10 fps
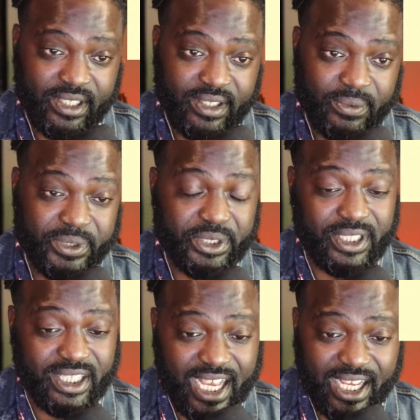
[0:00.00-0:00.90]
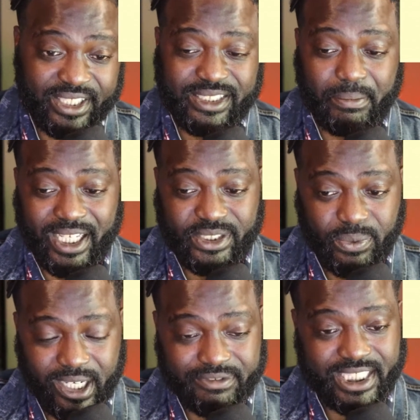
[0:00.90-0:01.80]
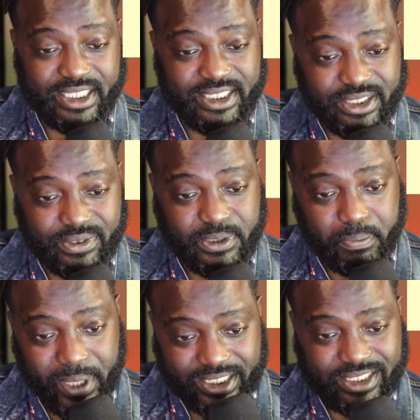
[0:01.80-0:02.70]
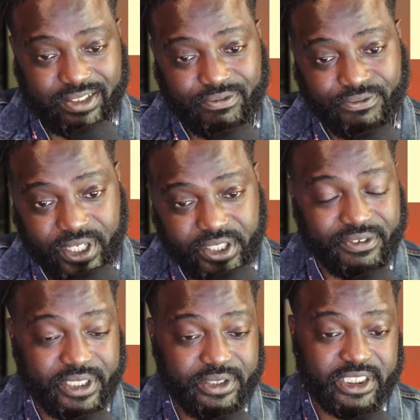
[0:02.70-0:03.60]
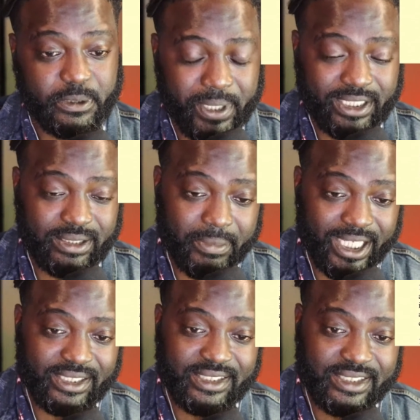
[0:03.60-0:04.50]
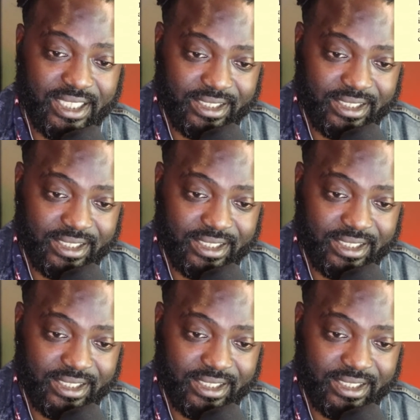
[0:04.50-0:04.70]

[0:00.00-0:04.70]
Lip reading: when you allow somebody's wife to get disrespected in front of you and you expect a man to sit